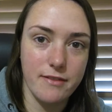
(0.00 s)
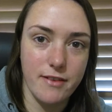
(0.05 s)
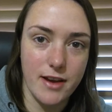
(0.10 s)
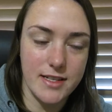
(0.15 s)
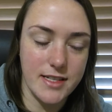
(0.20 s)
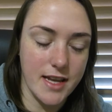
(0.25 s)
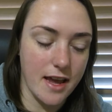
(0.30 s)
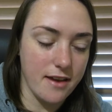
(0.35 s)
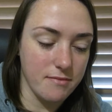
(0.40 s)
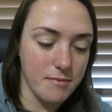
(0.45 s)
if I
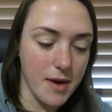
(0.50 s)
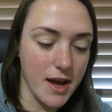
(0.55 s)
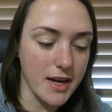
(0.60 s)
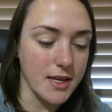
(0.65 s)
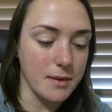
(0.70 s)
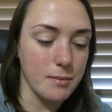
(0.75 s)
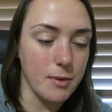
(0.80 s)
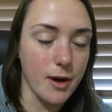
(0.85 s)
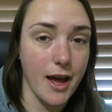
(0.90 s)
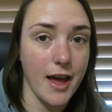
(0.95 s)
save
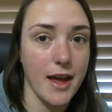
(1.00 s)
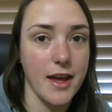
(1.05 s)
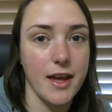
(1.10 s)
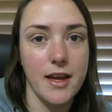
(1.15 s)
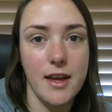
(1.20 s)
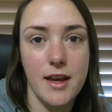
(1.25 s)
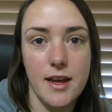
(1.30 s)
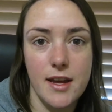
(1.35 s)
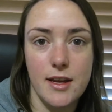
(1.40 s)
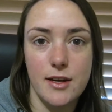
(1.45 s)
money by
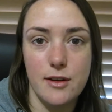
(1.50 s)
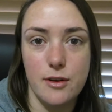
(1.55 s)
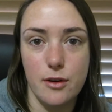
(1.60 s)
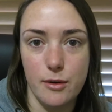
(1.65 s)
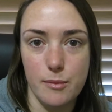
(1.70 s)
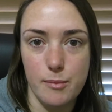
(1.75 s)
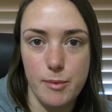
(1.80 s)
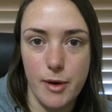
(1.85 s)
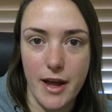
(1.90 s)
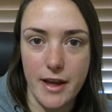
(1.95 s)

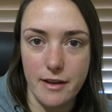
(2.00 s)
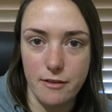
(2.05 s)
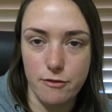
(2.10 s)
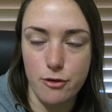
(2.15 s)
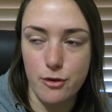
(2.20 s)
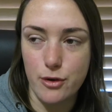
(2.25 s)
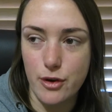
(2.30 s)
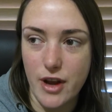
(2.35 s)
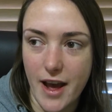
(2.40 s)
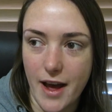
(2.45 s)
not buying
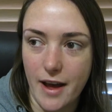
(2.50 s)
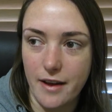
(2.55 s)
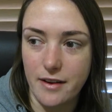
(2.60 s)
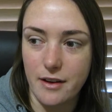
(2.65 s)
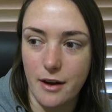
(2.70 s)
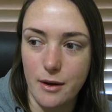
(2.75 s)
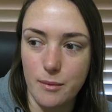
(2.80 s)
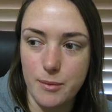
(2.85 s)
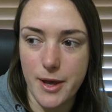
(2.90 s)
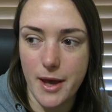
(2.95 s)
food out,
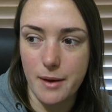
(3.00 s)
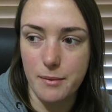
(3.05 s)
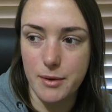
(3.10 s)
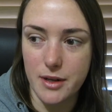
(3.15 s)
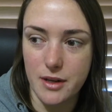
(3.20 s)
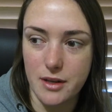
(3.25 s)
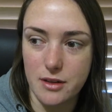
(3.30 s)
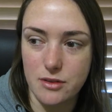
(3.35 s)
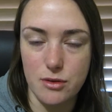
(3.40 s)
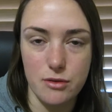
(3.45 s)
I'll be able
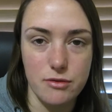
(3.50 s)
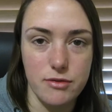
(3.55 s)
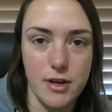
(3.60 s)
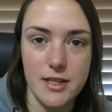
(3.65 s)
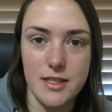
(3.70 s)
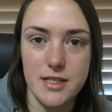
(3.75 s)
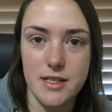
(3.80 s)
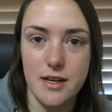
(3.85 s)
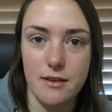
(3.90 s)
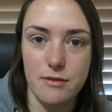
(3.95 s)
to do
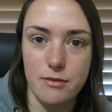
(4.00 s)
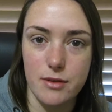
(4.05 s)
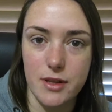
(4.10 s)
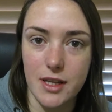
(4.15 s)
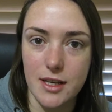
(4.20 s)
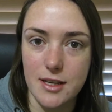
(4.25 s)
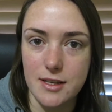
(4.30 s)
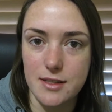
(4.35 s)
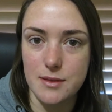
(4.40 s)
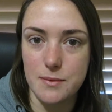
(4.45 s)
fun stuff with
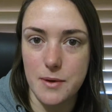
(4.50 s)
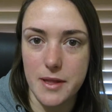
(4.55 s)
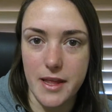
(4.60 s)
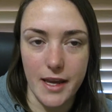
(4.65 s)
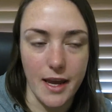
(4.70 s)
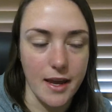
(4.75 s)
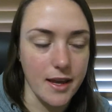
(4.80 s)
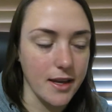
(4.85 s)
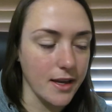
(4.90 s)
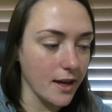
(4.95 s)
the kids when
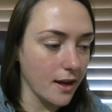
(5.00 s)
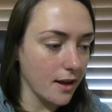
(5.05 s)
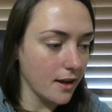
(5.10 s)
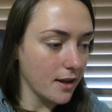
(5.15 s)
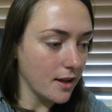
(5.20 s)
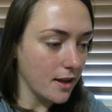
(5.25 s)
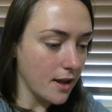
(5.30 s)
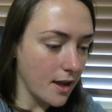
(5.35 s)
they get here.